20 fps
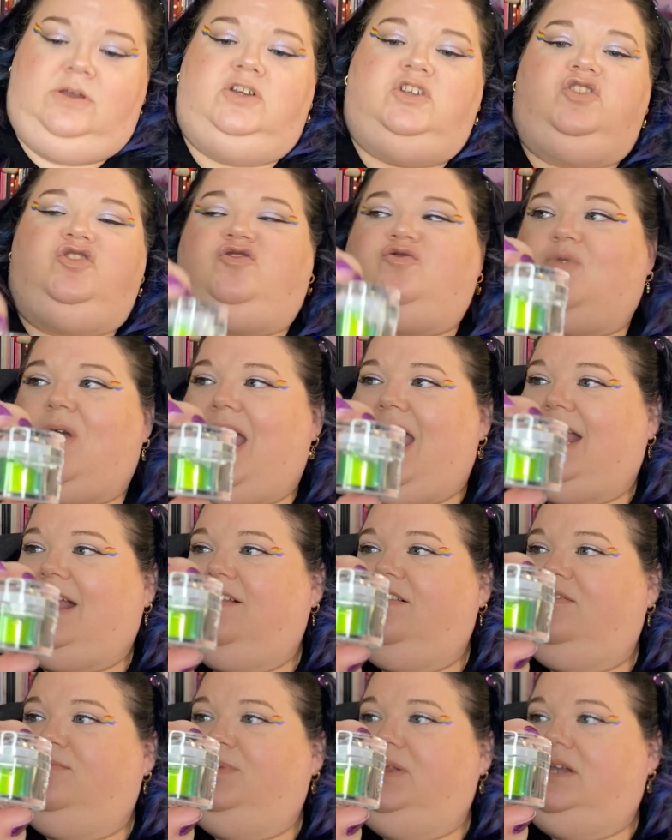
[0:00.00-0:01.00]

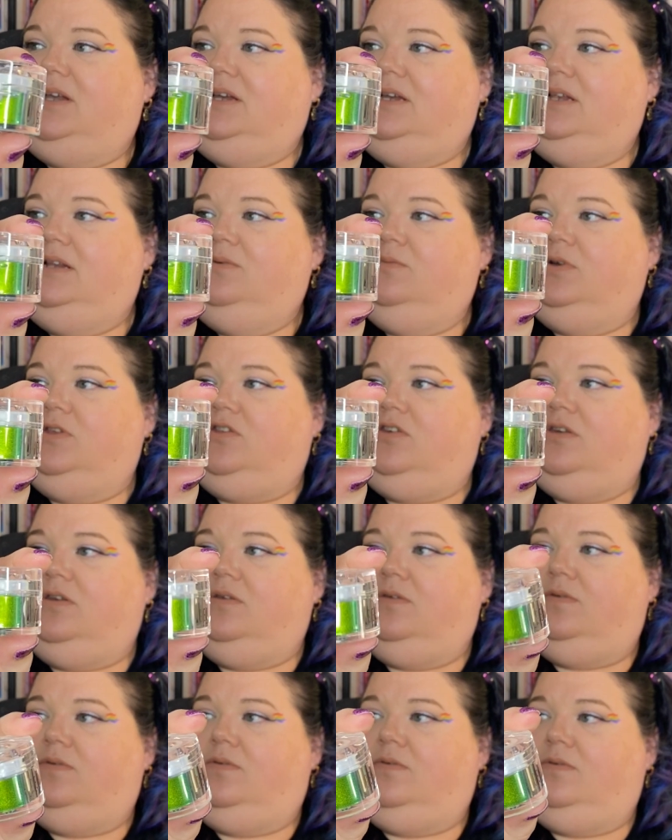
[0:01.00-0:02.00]
Dragon's Blood, which
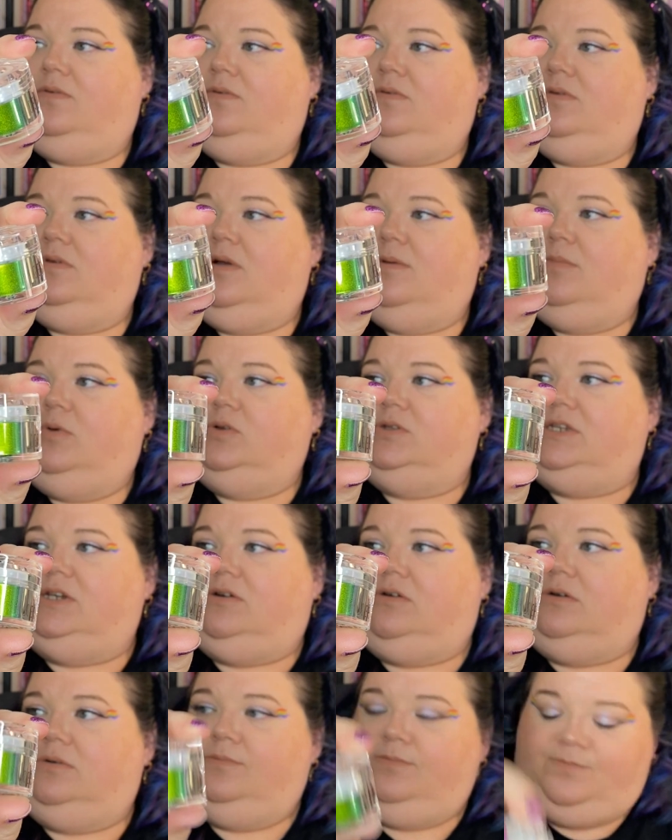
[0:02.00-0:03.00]
is a
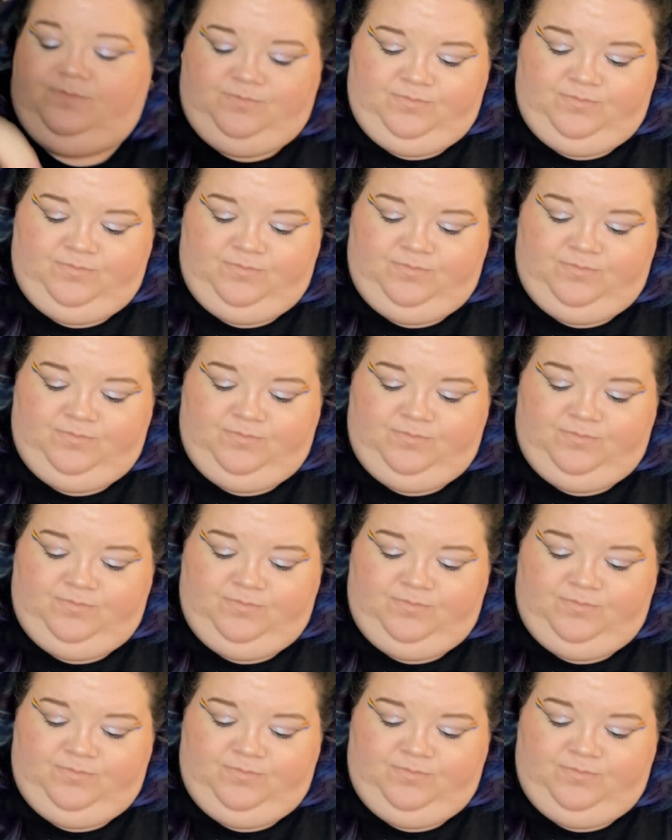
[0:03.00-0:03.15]
multi-chrome.